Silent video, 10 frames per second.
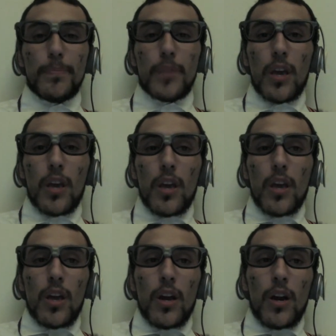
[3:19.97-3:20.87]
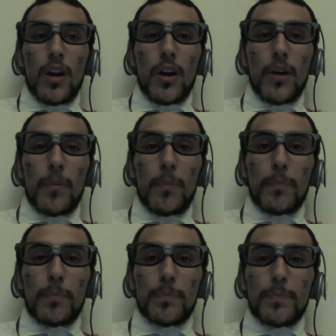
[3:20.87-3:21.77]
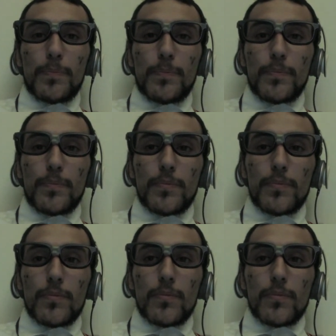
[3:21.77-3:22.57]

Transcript: (silence)